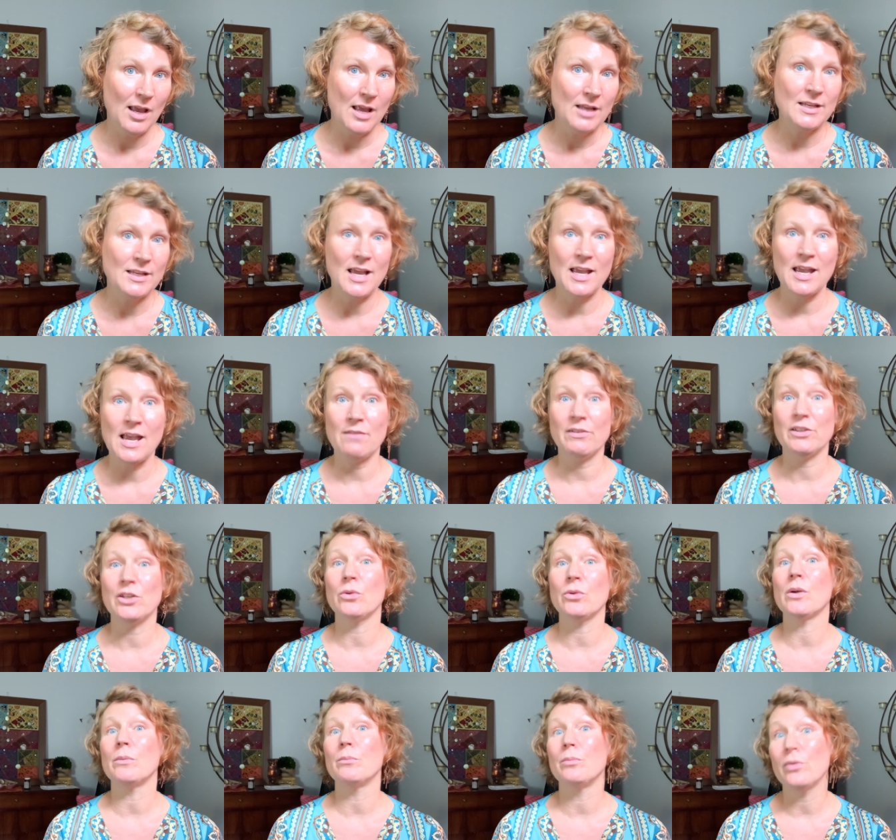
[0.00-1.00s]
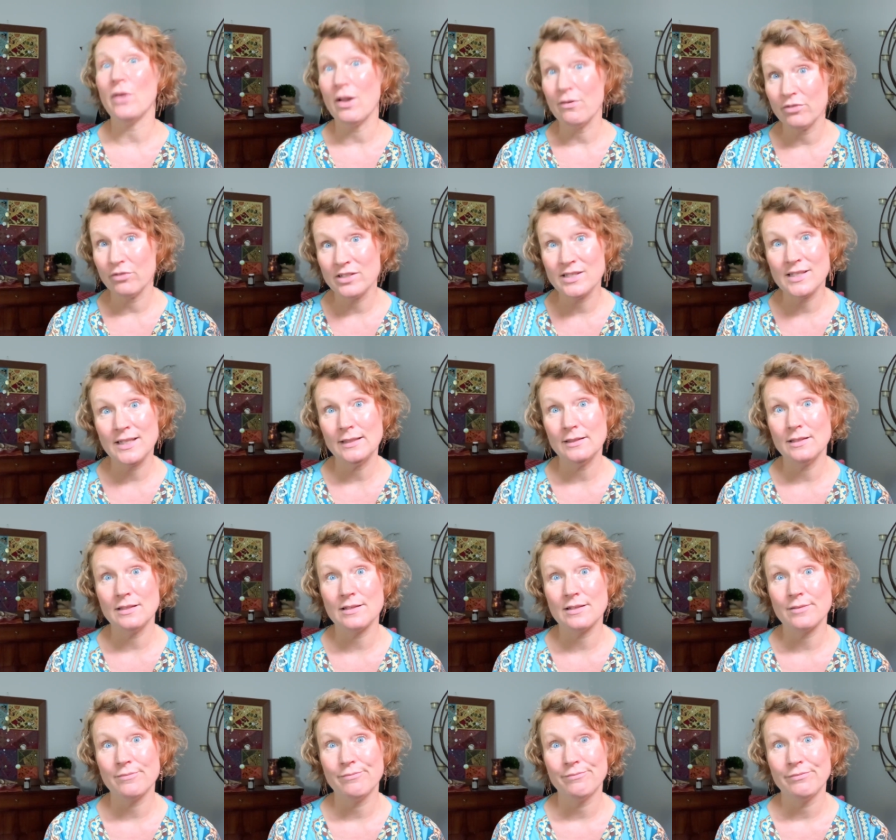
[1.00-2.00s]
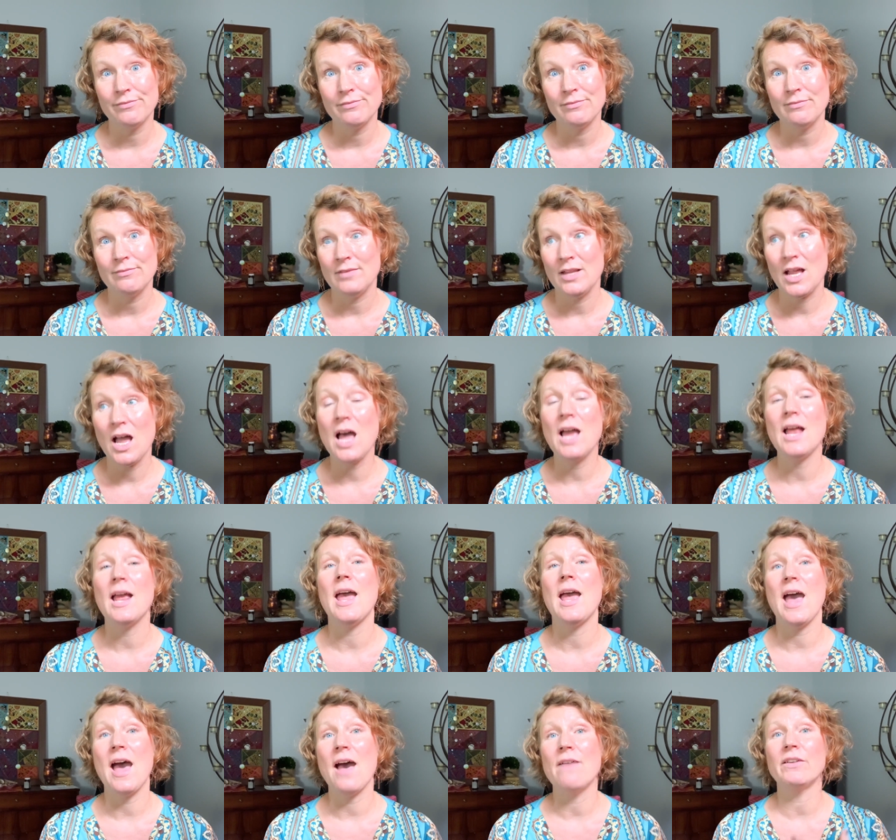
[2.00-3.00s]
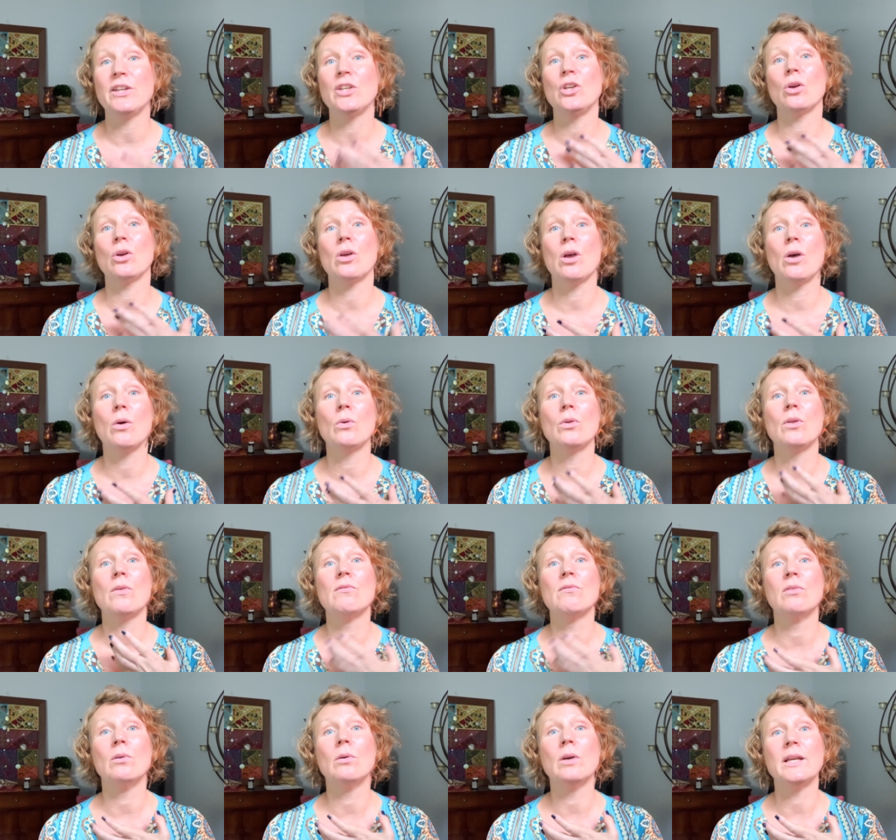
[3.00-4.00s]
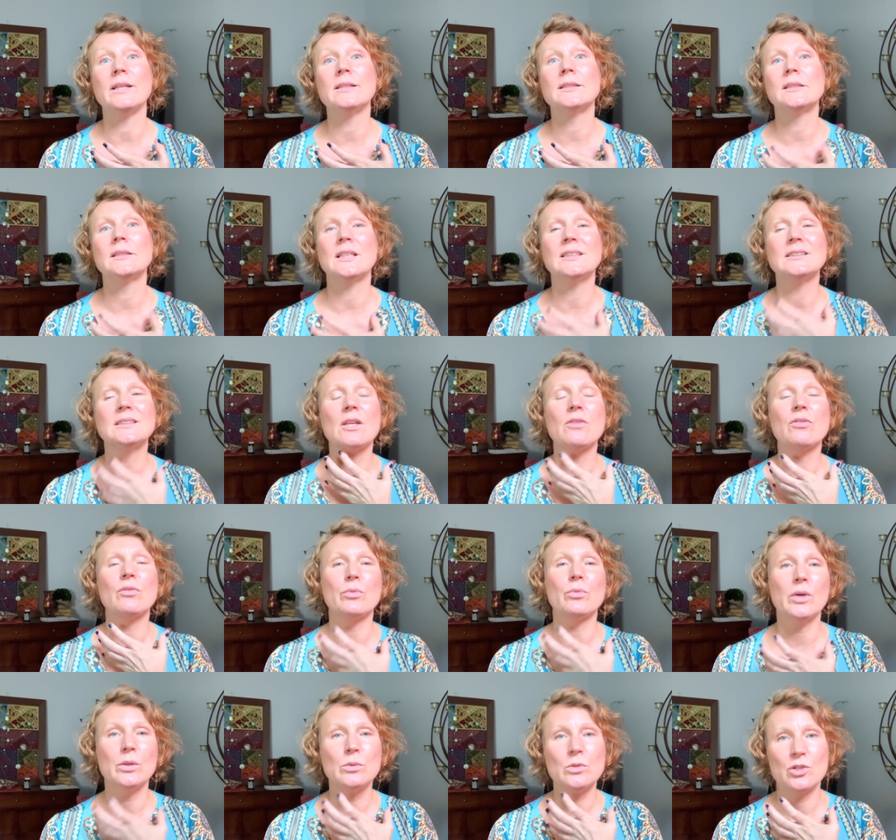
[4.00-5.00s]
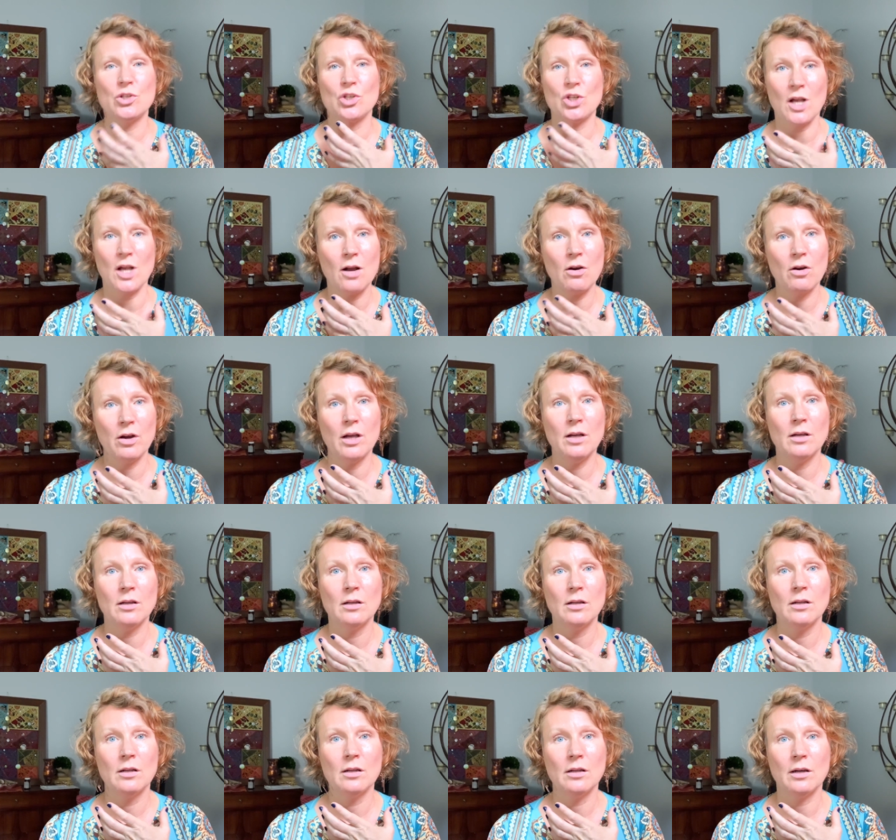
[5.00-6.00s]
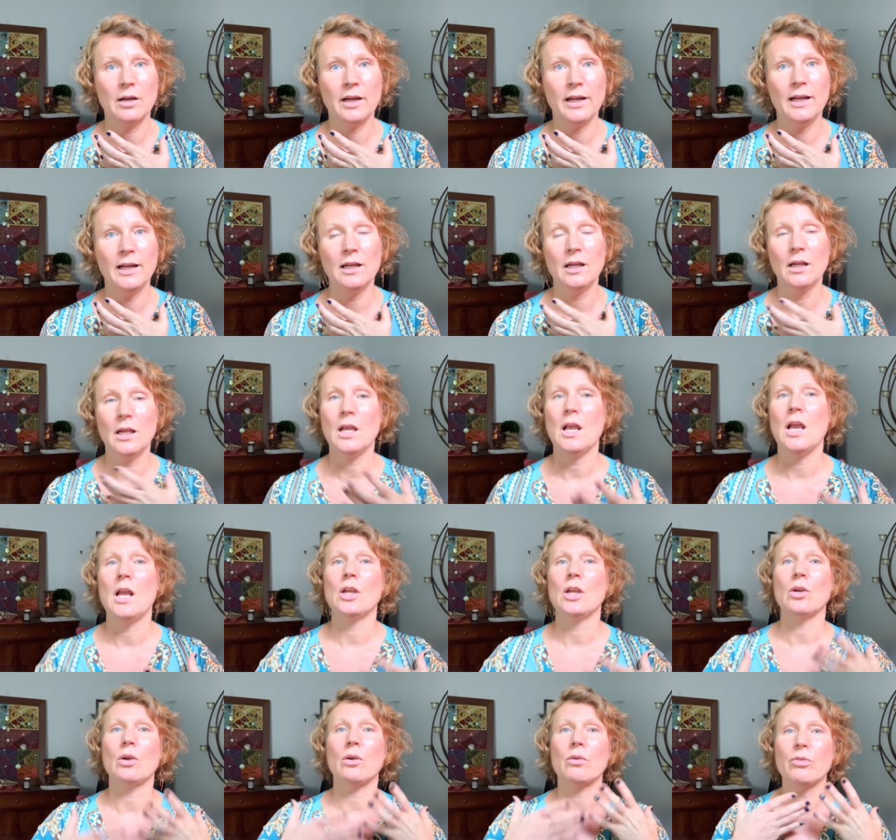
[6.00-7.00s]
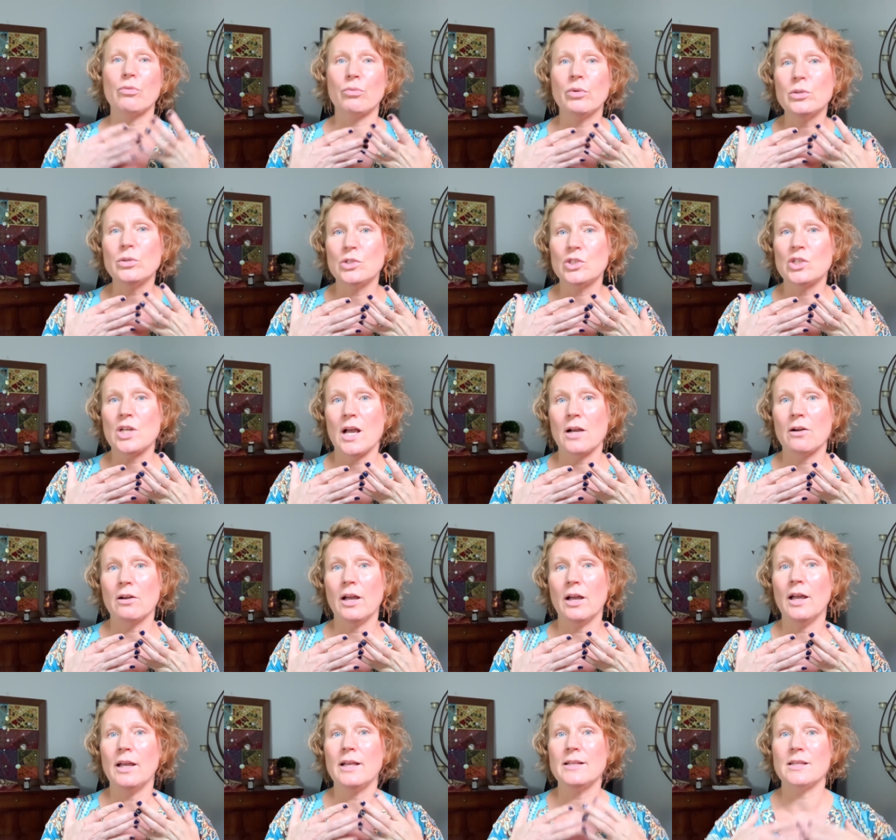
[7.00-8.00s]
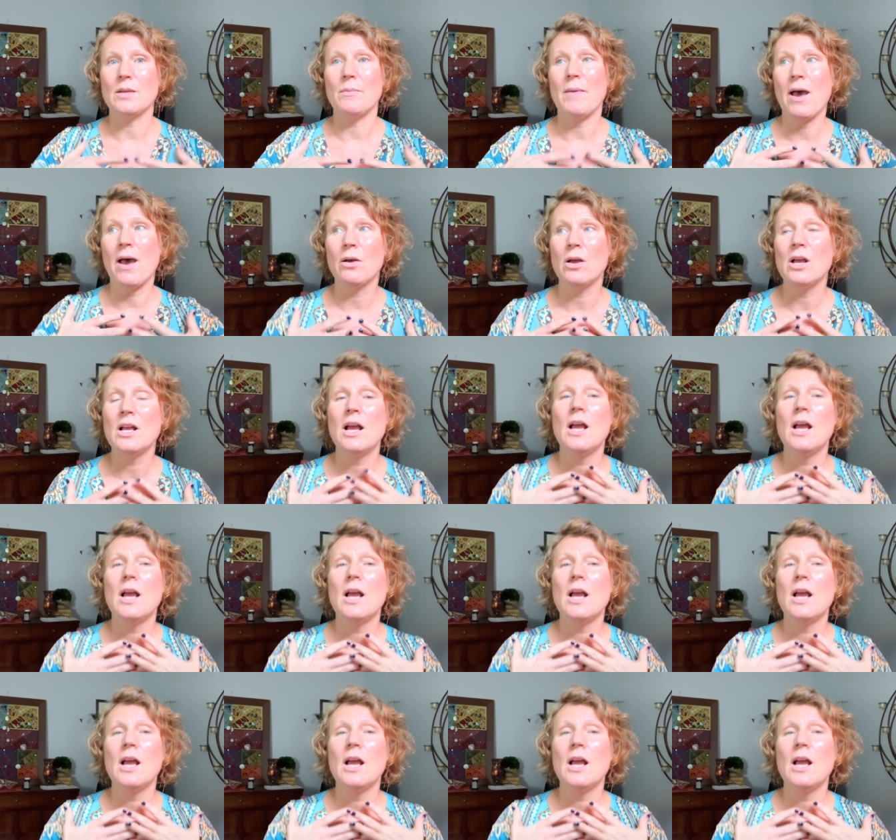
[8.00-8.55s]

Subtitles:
Not having your own preferences. Not having your own voice. That's the throat chakra, right? Your throat chakra is about